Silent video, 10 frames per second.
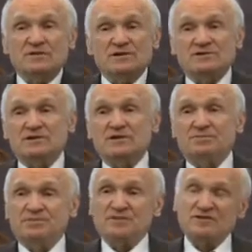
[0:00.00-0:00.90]
my
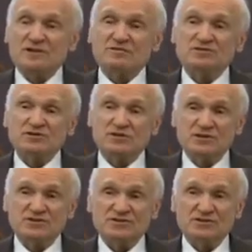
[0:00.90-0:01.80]
faith
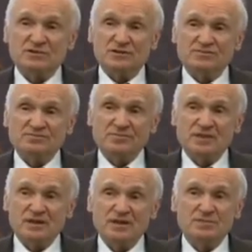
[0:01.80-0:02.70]
is
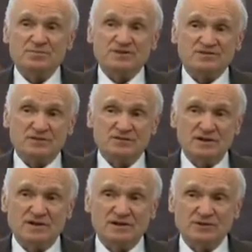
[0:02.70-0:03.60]
either
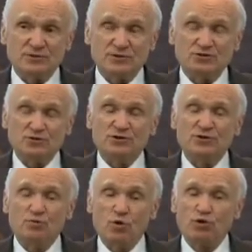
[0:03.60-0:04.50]
weak or
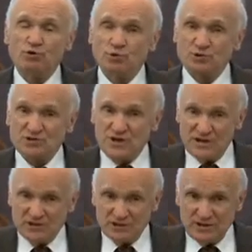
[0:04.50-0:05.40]
I have
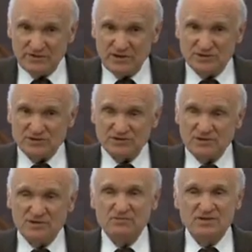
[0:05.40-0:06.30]
no faith
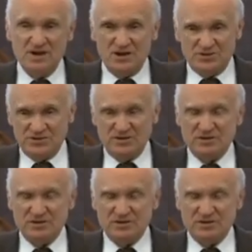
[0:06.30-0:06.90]
at all,